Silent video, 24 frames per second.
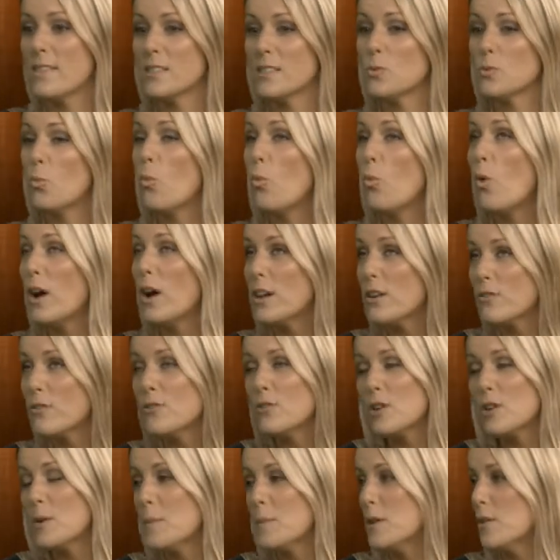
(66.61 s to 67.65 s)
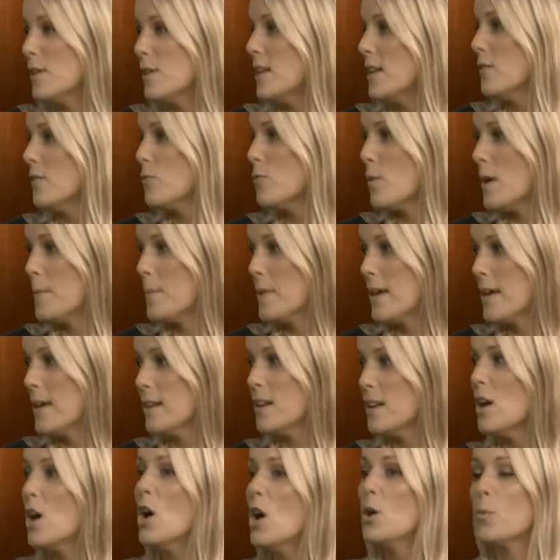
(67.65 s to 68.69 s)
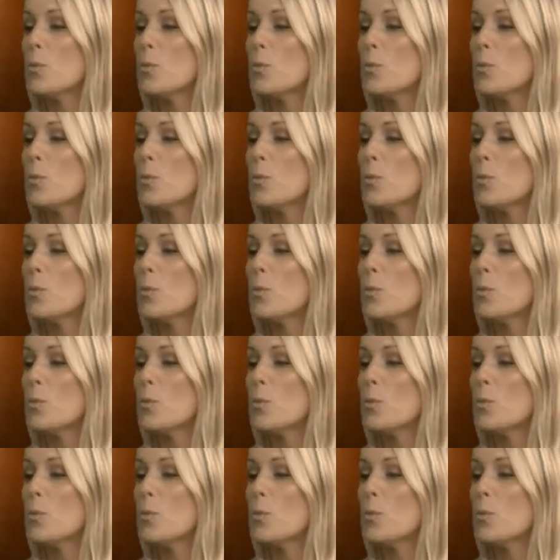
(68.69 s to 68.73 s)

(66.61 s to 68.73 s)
this wonderful community of women.